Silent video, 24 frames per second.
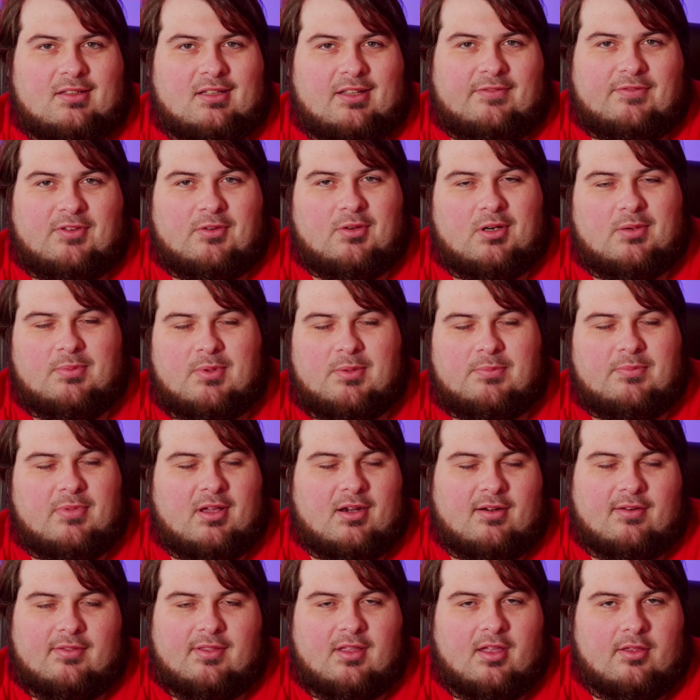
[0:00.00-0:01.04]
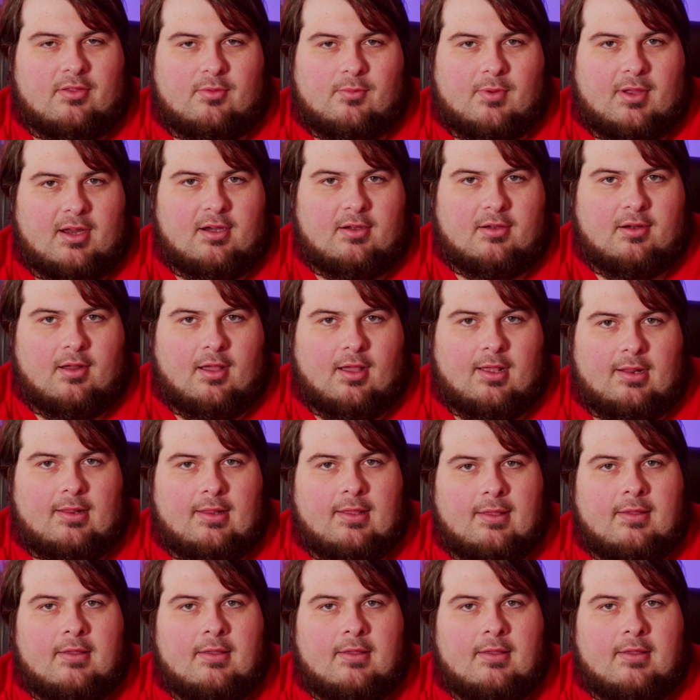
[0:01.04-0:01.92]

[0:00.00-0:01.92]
if it would have been better the other way or not.